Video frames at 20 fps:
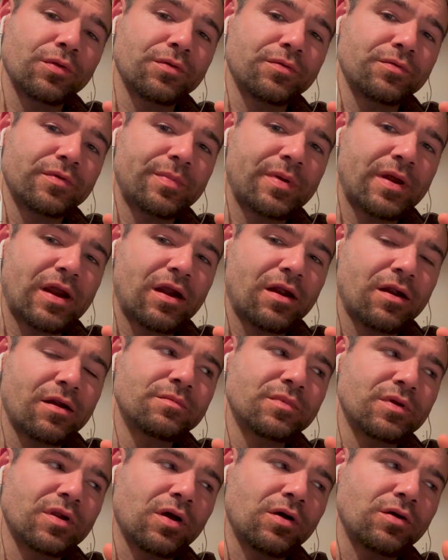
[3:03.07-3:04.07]
and repair,
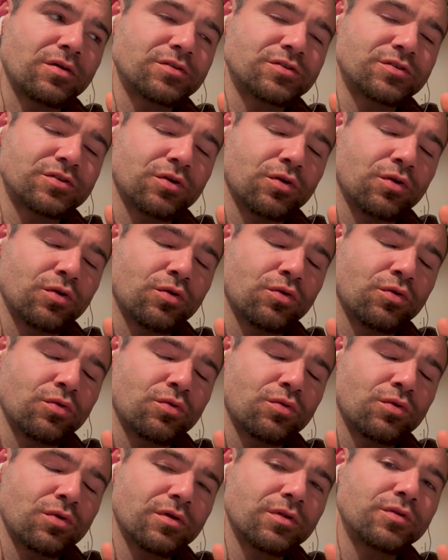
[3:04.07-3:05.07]
but
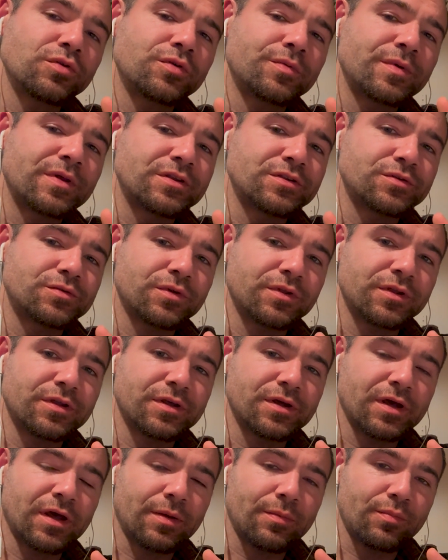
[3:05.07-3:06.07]
also glutamine is really
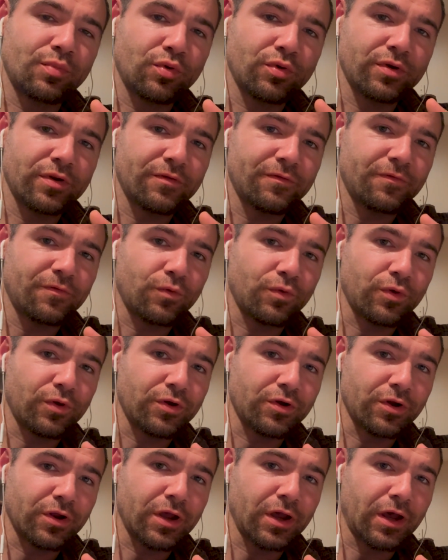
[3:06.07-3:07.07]
important for
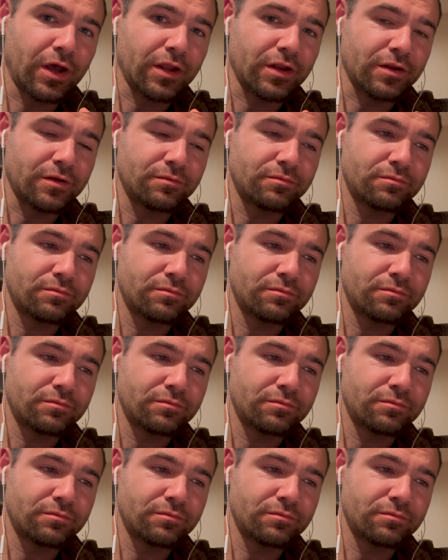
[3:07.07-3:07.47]
your gut.